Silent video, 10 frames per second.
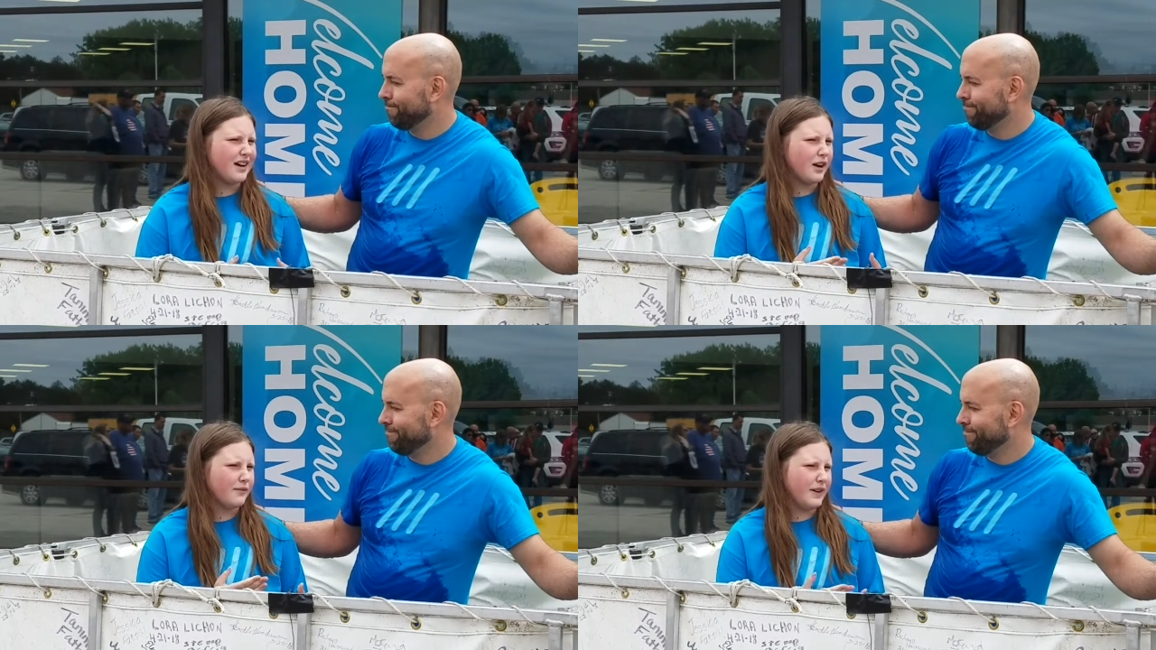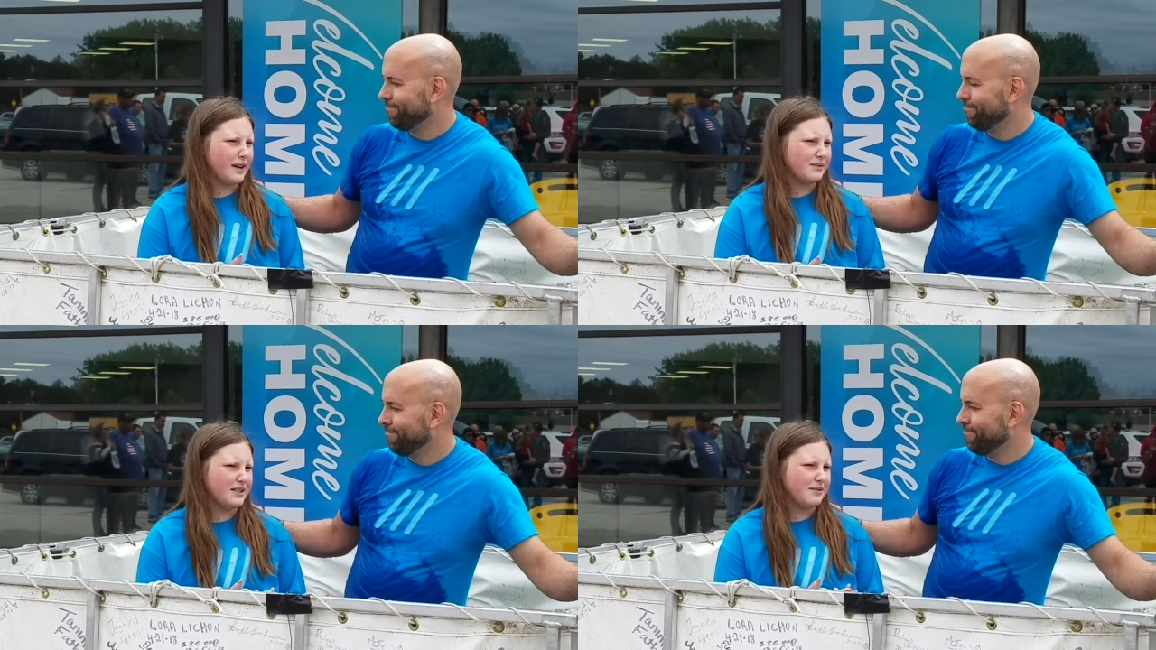Speaker 1: our
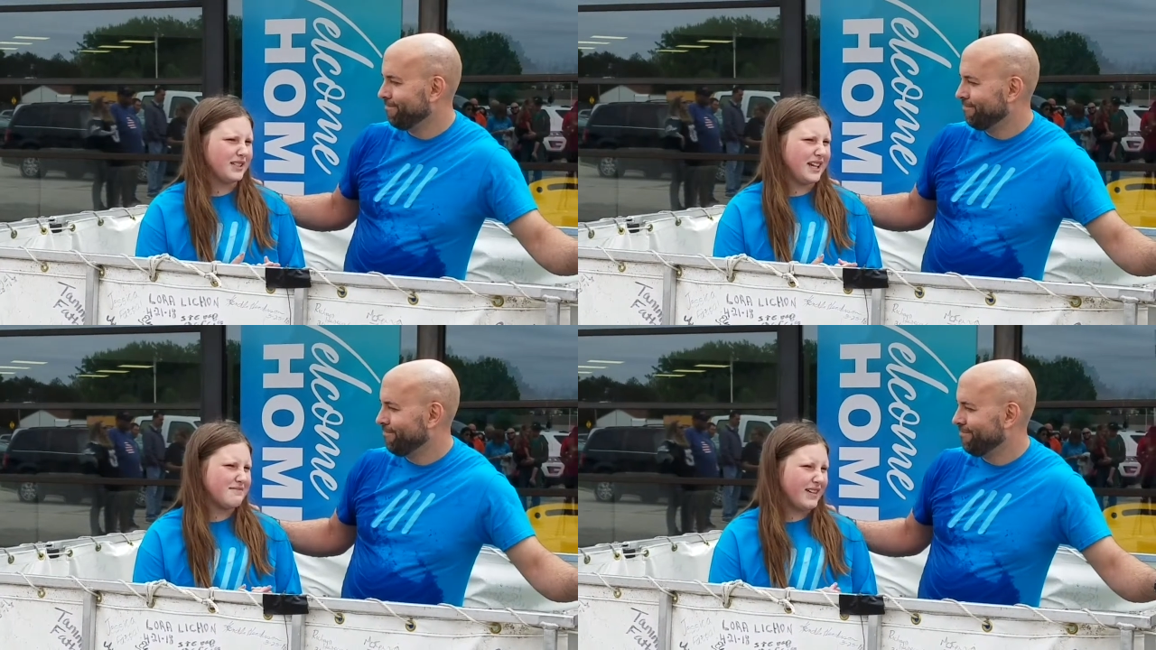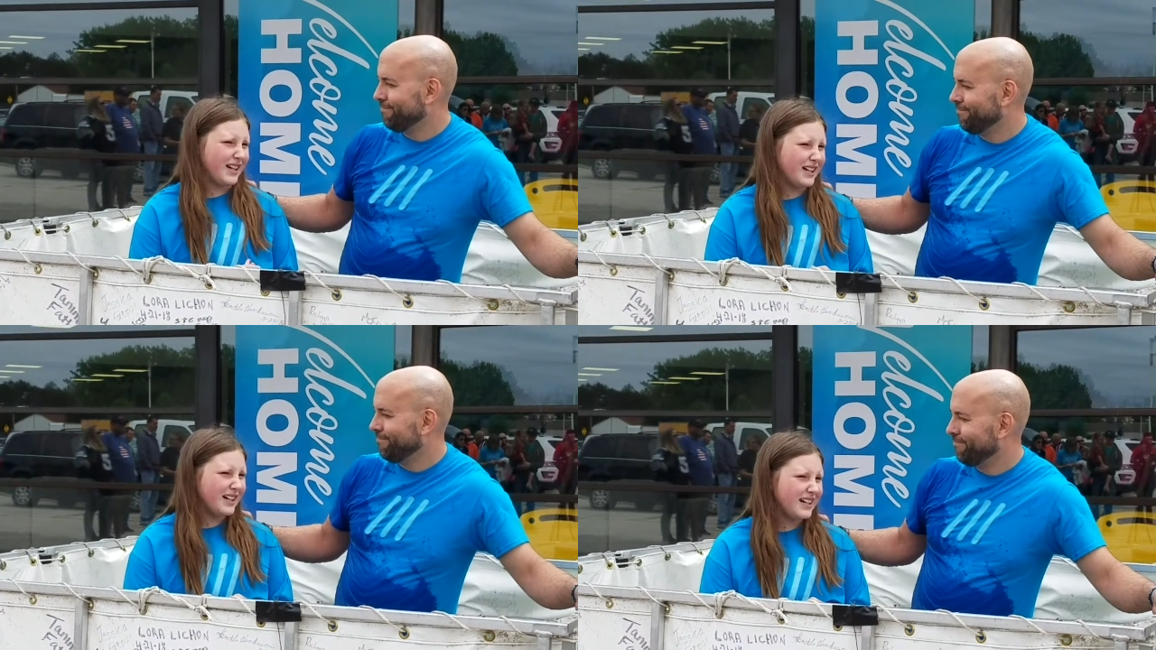family would get
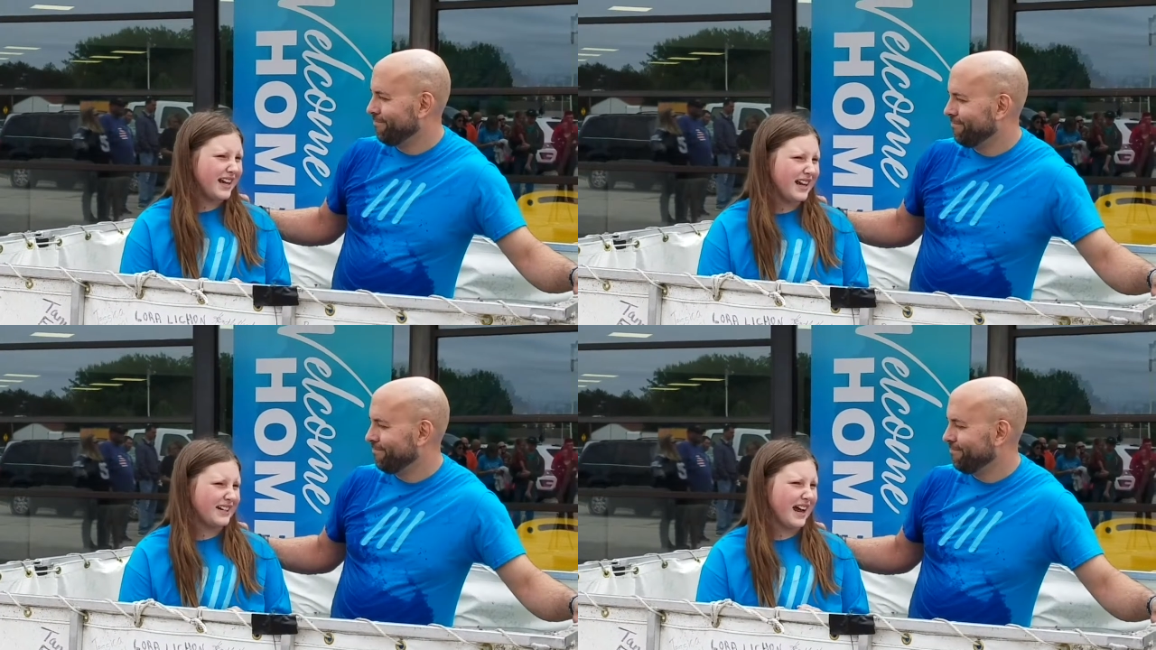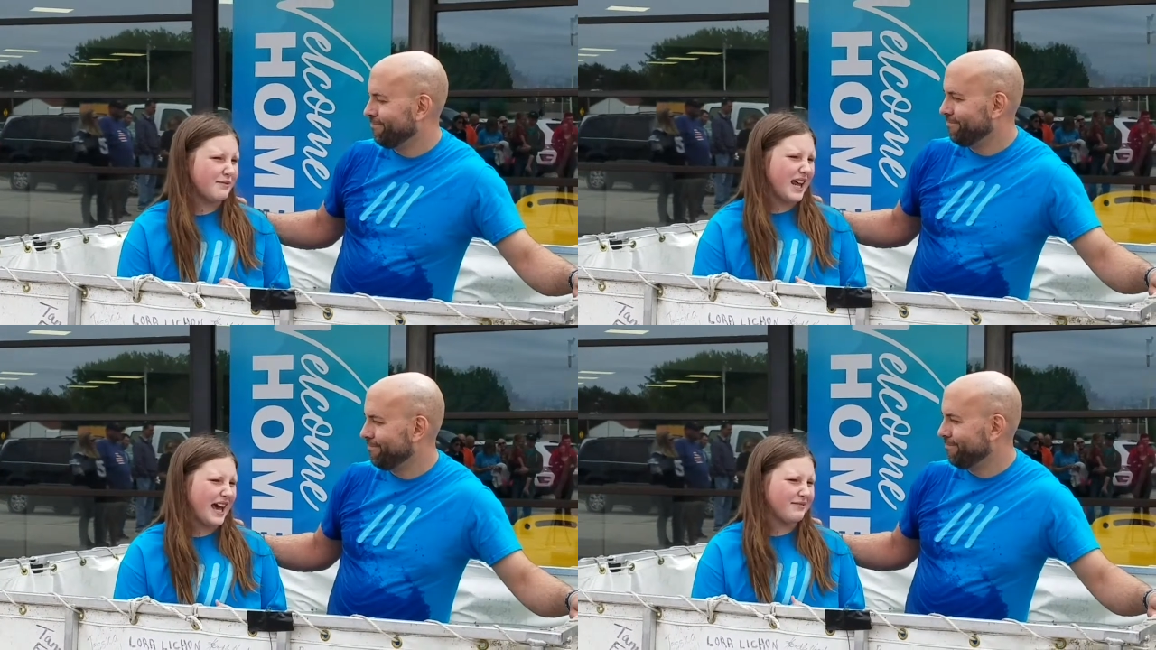bigger, and I
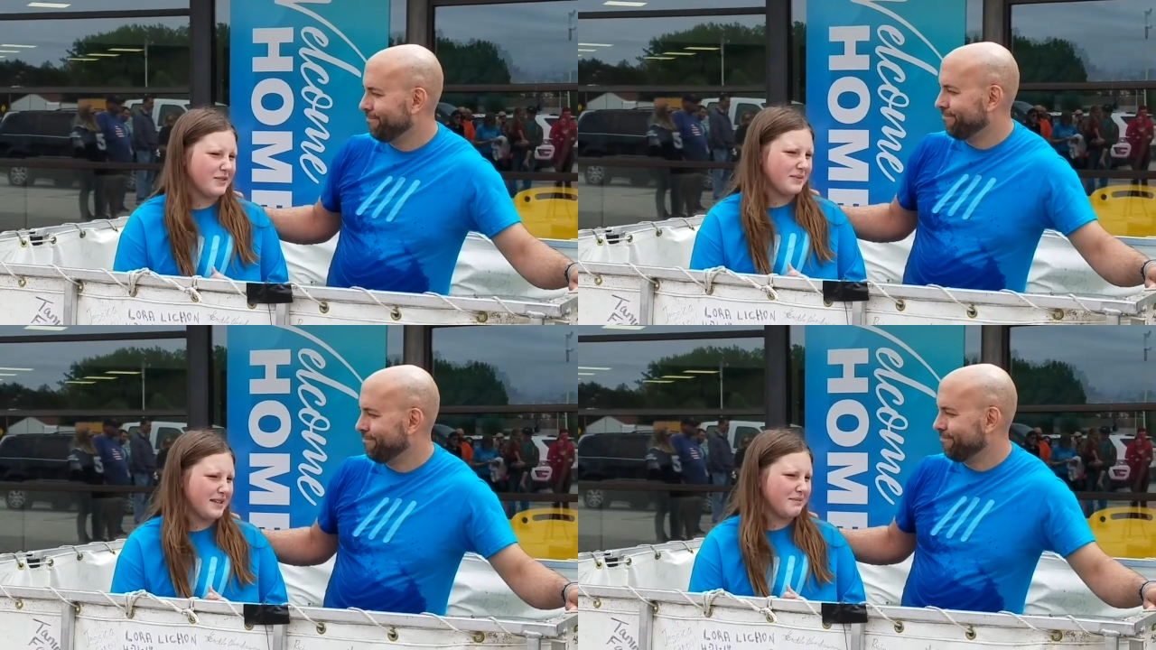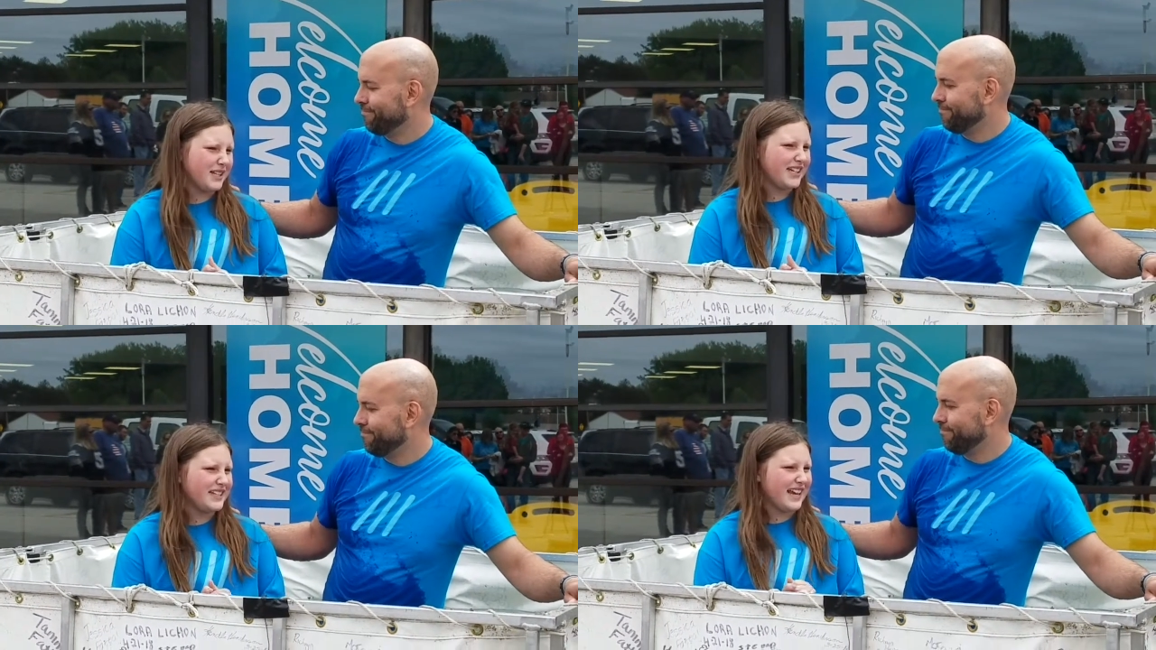would have some siblings,